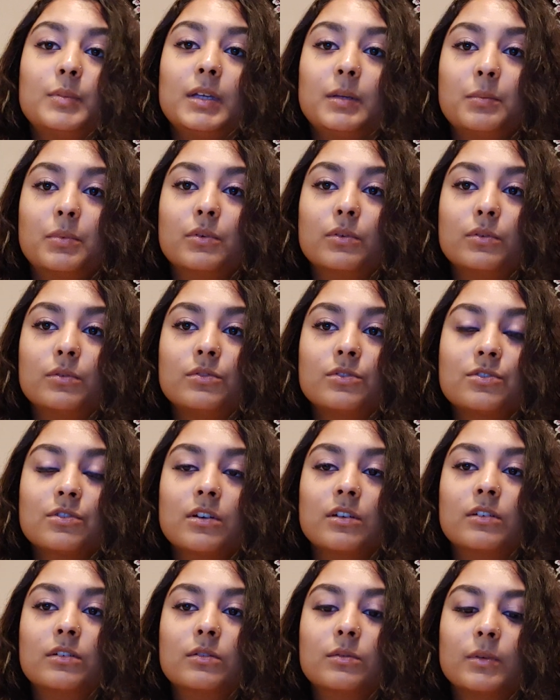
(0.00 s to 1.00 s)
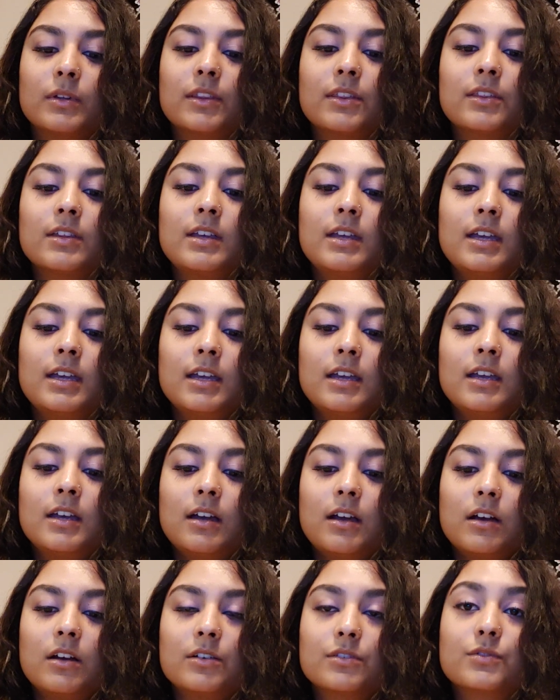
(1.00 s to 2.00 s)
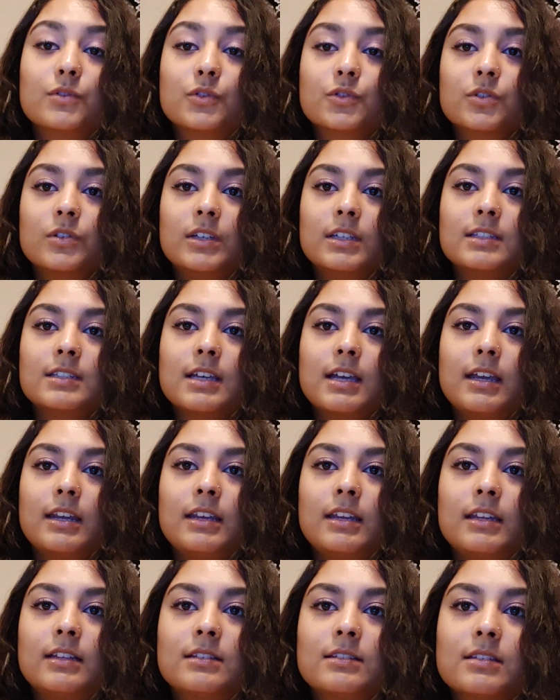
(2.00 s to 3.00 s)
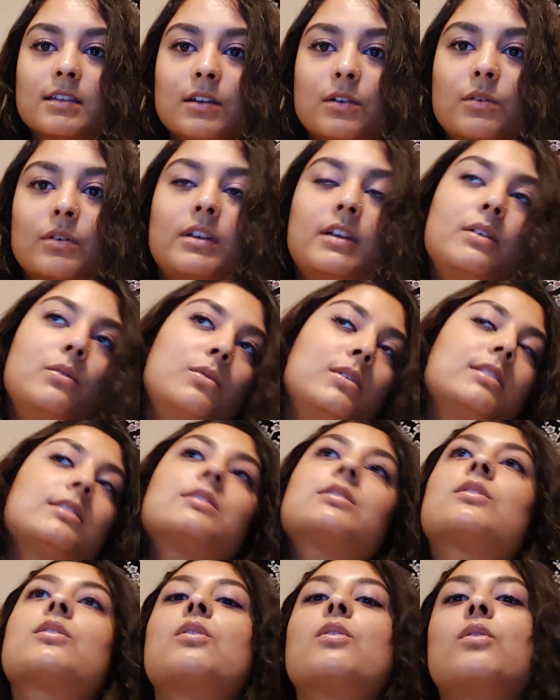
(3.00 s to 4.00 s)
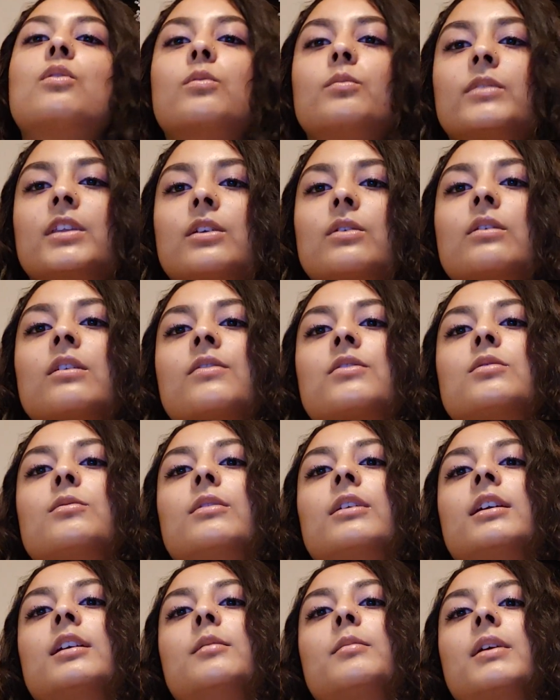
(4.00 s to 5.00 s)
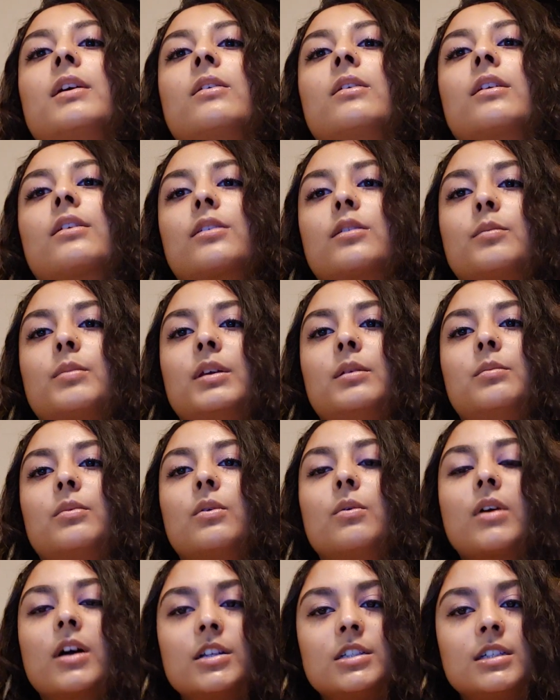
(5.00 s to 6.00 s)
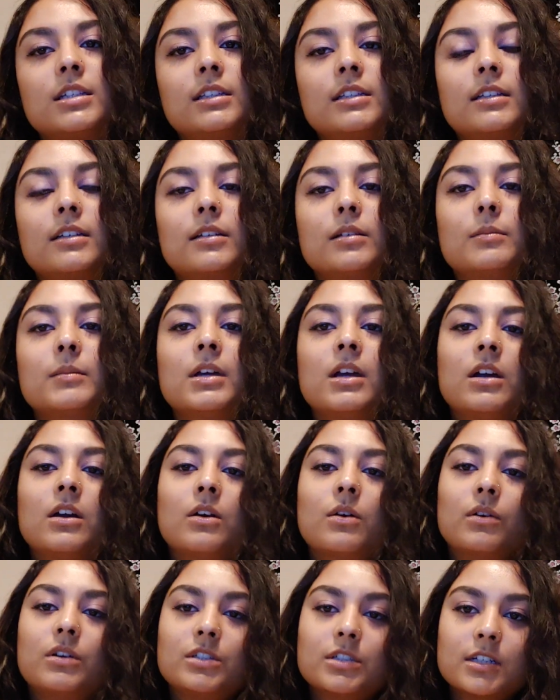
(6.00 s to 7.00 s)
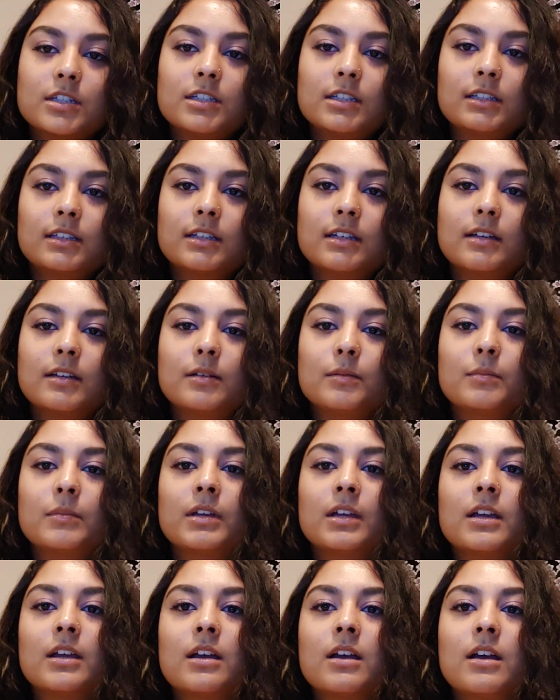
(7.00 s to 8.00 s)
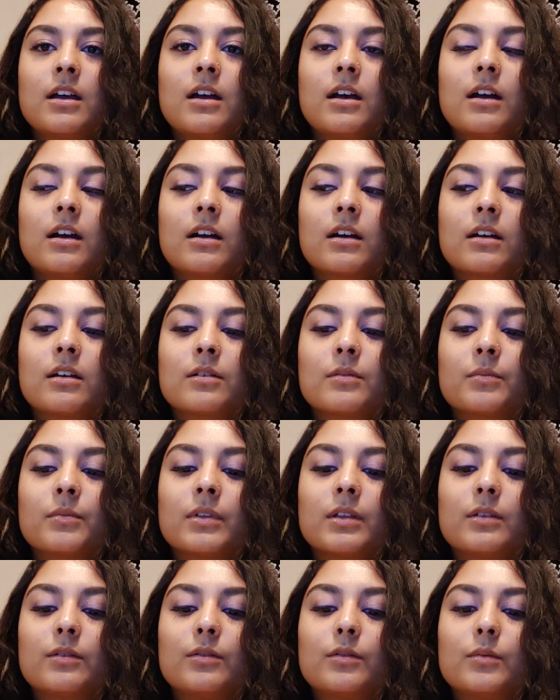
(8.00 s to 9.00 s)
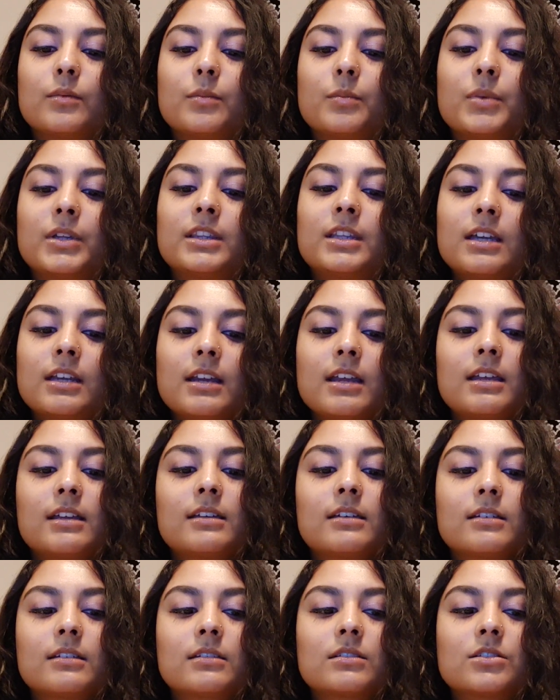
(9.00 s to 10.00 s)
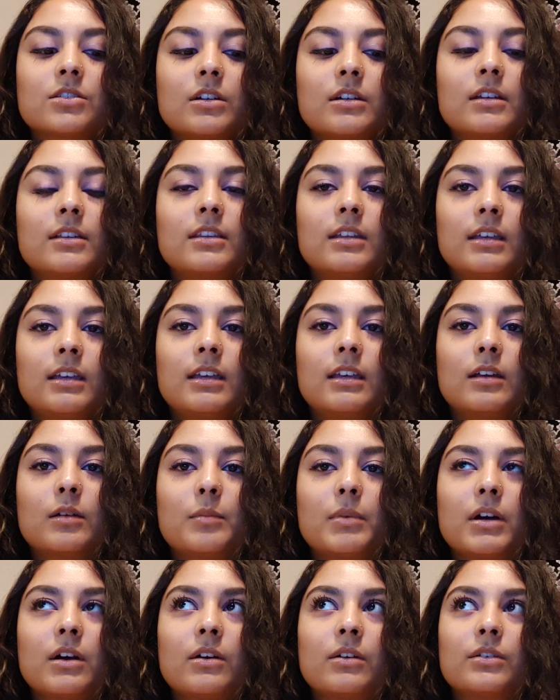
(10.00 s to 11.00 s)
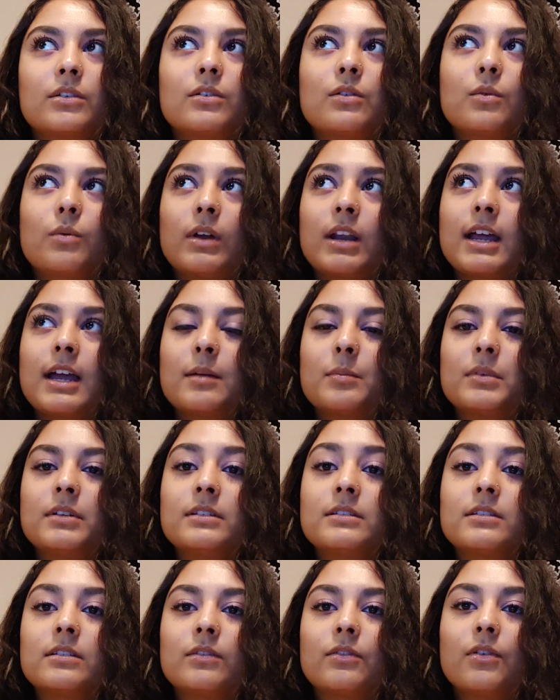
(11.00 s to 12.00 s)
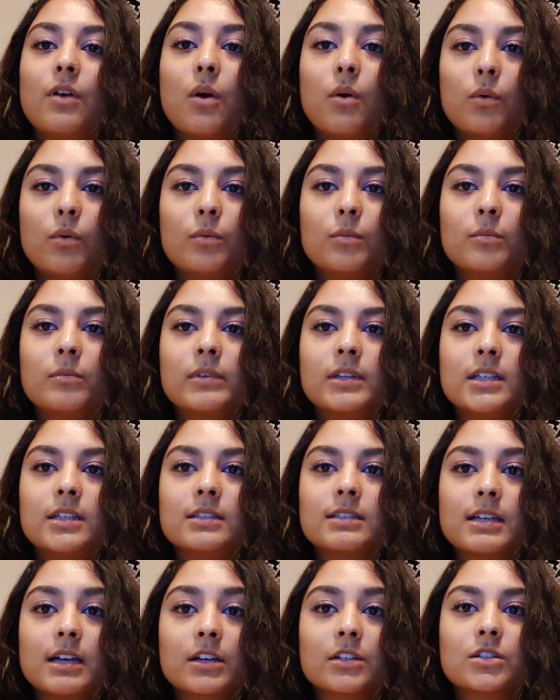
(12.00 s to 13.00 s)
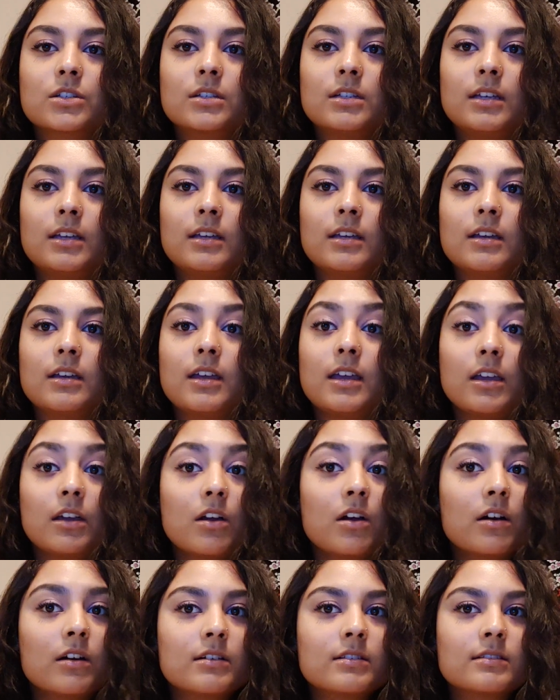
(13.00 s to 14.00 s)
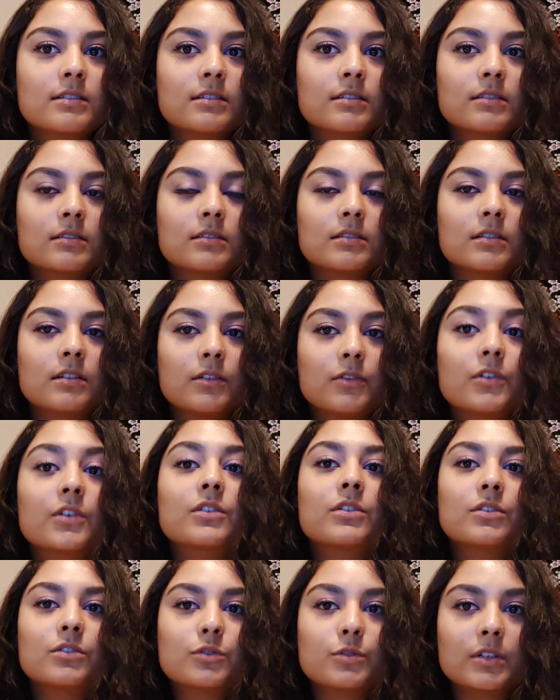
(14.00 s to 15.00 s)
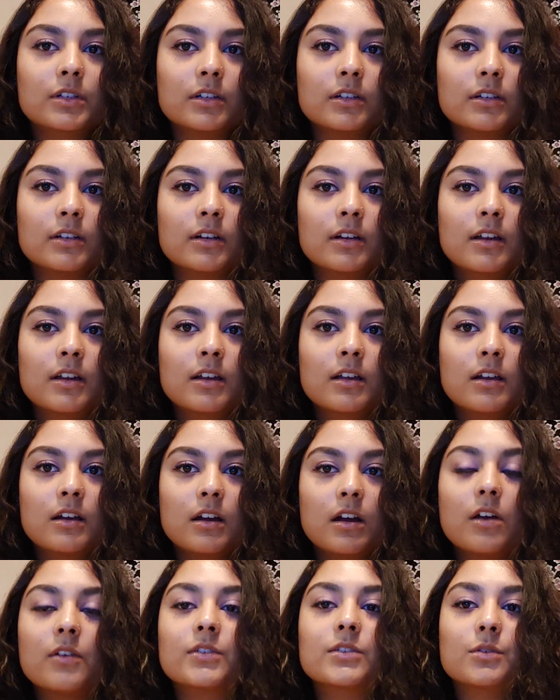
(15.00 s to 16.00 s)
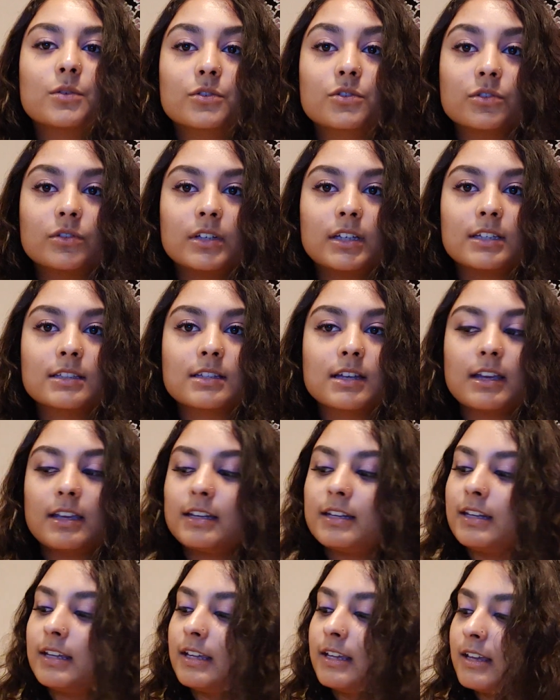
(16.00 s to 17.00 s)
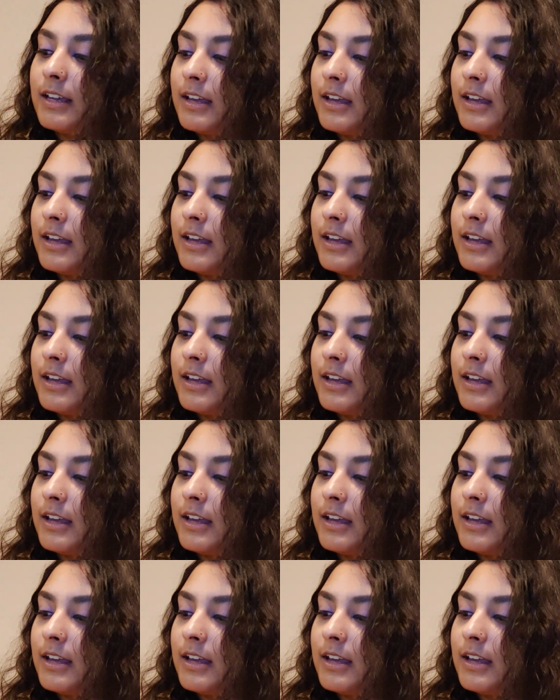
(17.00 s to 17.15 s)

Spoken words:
people who struggle with social anxiety. It's like, okay, once they're home, they don't have to worry about other people watching them or judging them. But then I started thinking about, what happens if home is actually a further trigger of social anxiety?